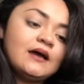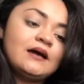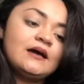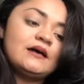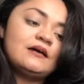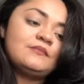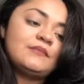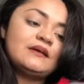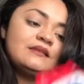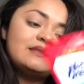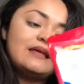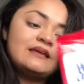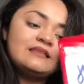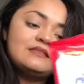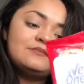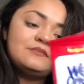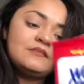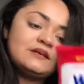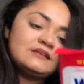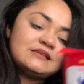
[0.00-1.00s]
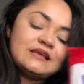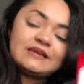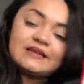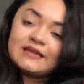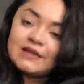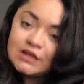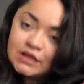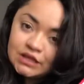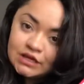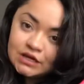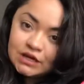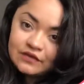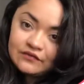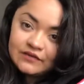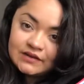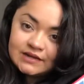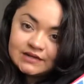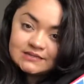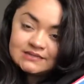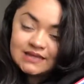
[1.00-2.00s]
Um, I like them because I can clean
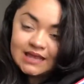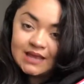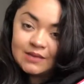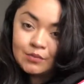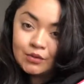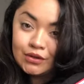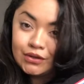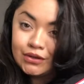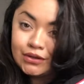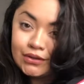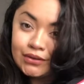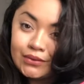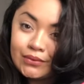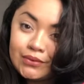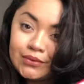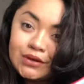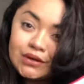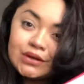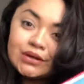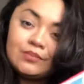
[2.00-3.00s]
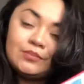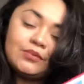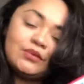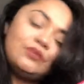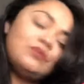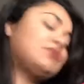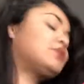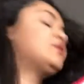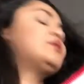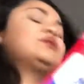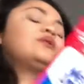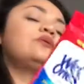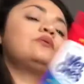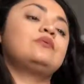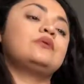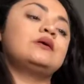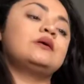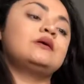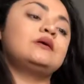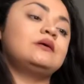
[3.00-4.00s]
off any table or computer
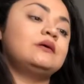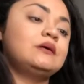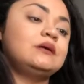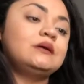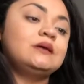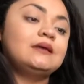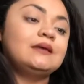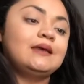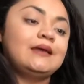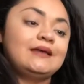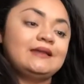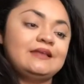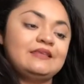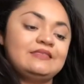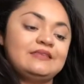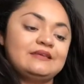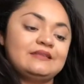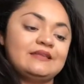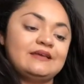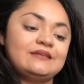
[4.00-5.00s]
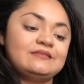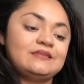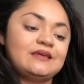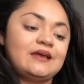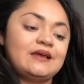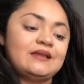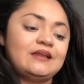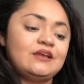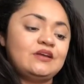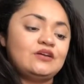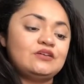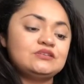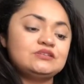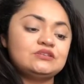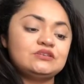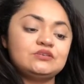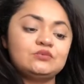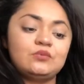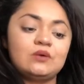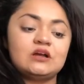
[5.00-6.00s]
or anything like that. And I
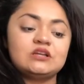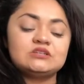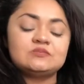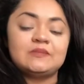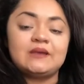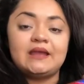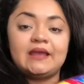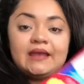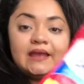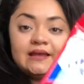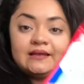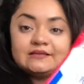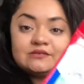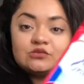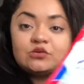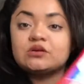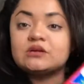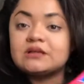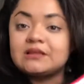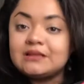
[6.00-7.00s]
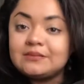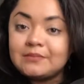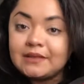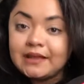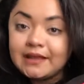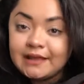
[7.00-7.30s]
also wash my hands or clean my